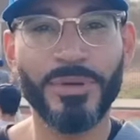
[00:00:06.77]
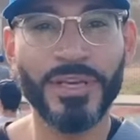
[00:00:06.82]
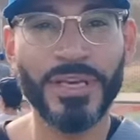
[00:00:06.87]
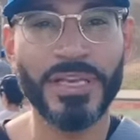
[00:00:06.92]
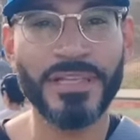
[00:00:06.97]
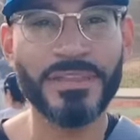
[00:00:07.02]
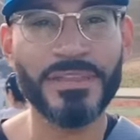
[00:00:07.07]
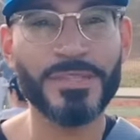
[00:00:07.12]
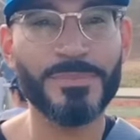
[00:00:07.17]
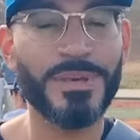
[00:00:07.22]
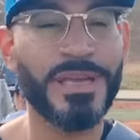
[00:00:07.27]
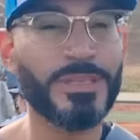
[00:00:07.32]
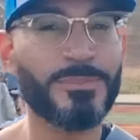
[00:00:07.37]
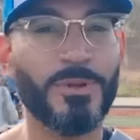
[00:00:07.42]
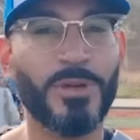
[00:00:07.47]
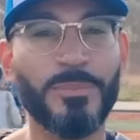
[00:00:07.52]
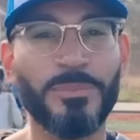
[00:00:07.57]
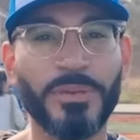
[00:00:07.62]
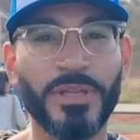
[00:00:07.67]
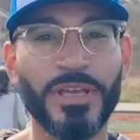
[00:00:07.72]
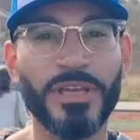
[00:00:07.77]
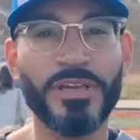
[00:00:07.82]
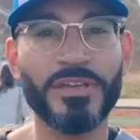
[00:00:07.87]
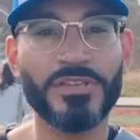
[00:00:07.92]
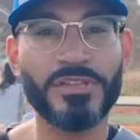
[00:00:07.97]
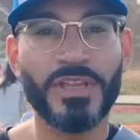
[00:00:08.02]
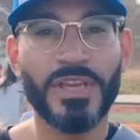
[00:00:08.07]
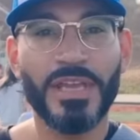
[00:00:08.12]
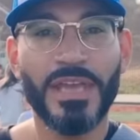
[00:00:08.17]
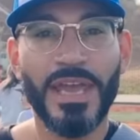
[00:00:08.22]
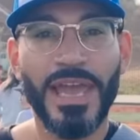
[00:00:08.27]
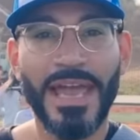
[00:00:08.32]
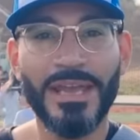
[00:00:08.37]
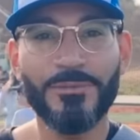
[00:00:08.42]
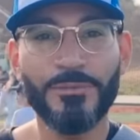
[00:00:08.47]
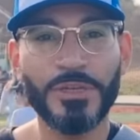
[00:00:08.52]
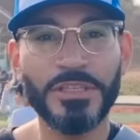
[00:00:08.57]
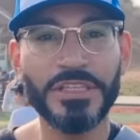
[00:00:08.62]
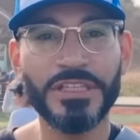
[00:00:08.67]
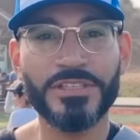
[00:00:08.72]
bringing these baseball players,
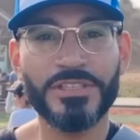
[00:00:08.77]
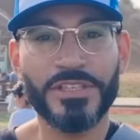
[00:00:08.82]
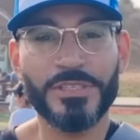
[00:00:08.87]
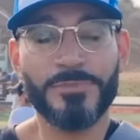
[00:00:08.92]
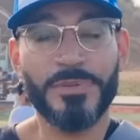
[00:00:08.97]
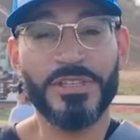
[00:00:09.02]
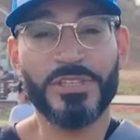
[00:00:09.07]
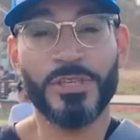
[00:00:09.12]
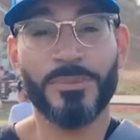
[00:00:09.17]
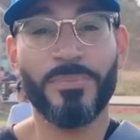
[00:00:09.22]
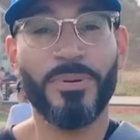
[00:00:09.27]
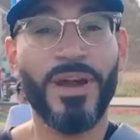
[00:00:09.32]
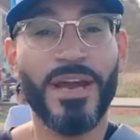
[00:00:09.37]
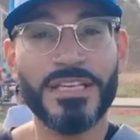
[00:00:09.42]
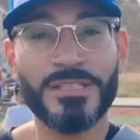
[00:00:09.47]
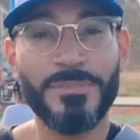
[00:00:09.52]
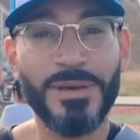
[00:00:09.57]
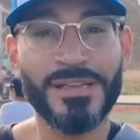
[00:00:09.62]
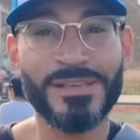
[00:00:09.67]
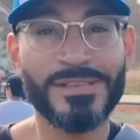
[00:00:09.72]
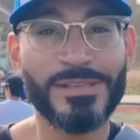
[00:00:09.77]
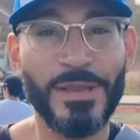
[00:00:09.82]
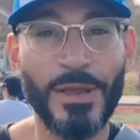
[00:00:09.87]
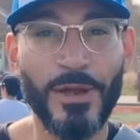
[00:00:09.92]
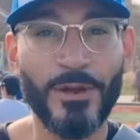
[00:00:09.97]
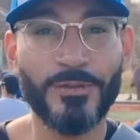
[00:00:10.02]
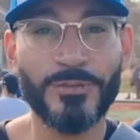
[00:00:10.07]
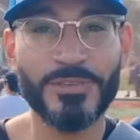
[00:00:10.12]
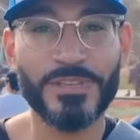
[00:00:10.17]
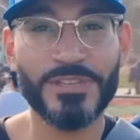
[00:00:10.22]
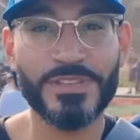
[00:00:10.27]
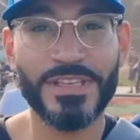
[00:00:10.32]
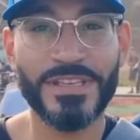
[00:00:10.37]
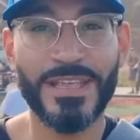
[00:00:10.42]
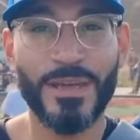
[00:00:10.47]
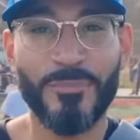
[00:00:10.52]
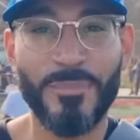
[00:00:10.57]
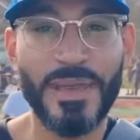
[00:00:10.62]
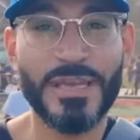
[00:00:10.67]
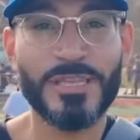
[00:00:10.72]
and really just be surprised myself to
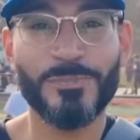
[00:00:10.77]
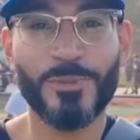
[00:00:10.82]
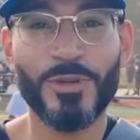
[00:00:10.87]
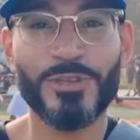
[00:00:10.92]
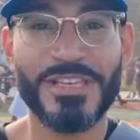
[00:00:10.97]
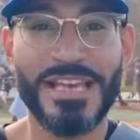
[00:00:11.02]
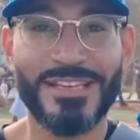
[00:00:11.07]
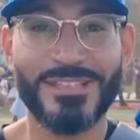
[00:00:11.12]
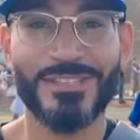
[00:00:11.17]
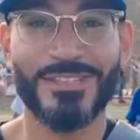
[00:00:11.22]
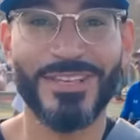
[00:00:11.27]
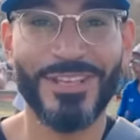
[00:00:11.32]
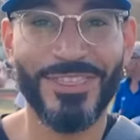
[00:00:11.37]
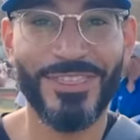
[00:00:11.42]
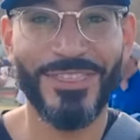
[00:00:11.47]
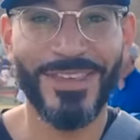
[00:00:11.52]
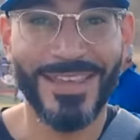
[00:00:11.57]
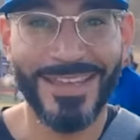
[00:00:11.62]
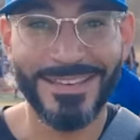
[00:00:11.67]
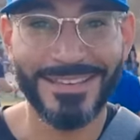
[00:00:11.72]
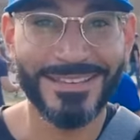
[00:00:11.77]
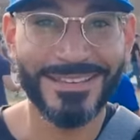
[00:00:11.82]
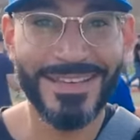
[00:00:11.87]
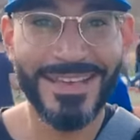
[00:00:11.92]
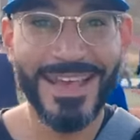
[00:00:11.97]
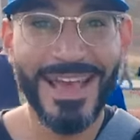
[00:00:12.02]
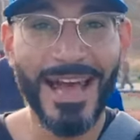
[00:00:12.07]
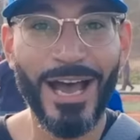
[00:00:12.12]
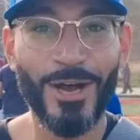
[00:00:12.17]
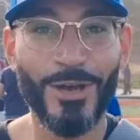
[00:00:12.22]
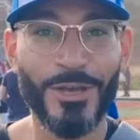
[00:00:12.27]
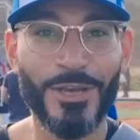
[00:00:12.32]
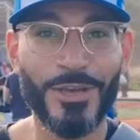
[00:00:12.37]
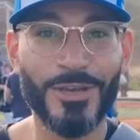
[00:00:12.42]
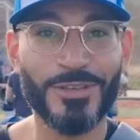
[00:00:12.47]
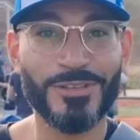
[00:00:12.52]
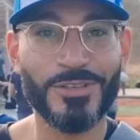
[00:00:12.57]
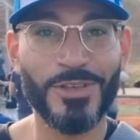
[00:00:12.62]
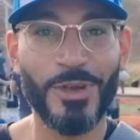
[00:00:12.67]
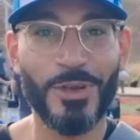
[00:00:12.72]
see that baseball is actually a thing out
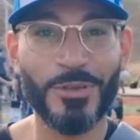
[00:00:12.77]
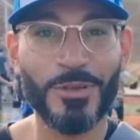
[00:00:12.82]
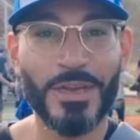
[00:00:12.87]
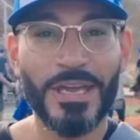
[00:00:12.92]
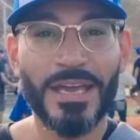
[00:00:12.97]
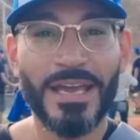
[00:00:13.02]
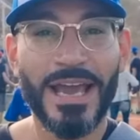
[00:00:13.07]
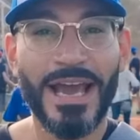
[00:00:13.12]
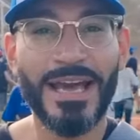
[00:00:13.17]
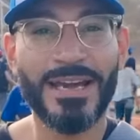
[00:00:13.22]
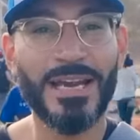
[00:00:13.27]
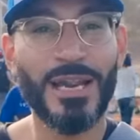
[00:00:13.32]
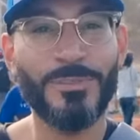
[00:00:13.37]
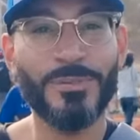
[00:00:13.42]
here. So I had an